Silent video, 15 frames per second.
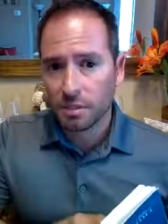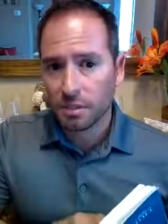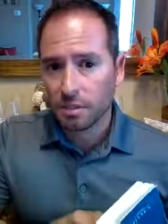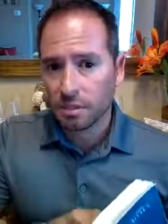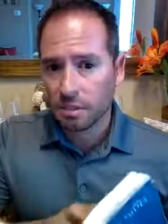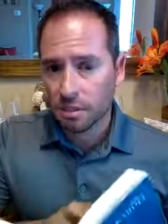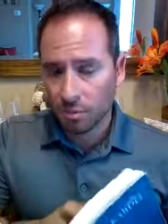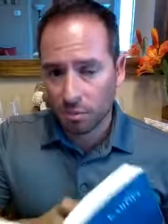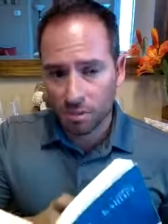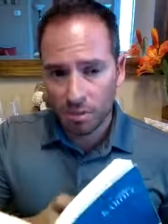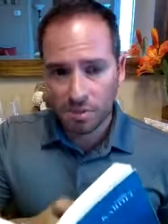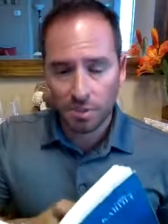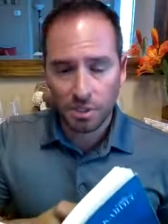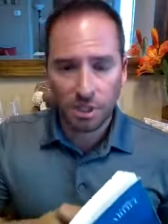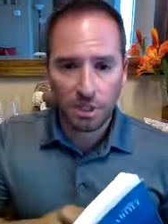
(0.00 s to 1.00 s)
some of this
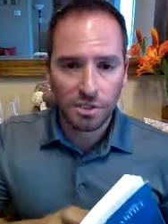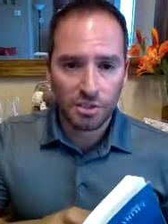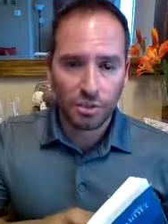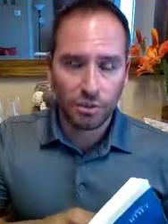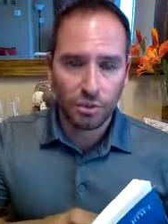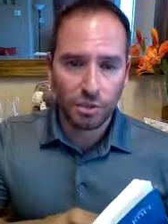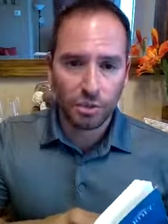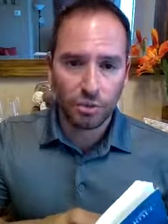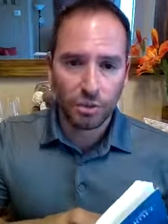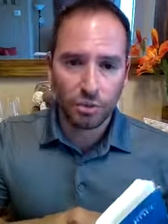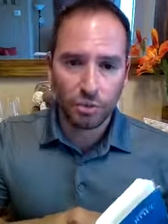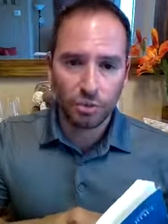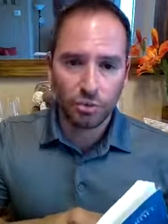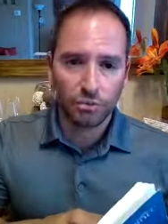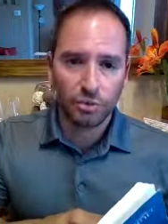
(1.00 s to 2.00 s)
knowledge that we're going
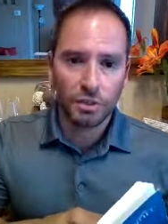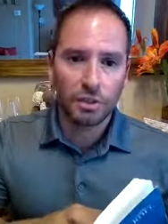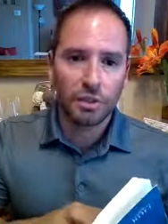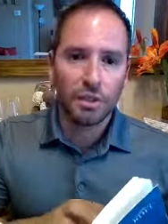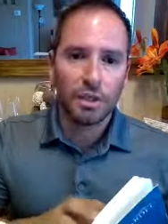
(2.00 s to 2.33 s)
over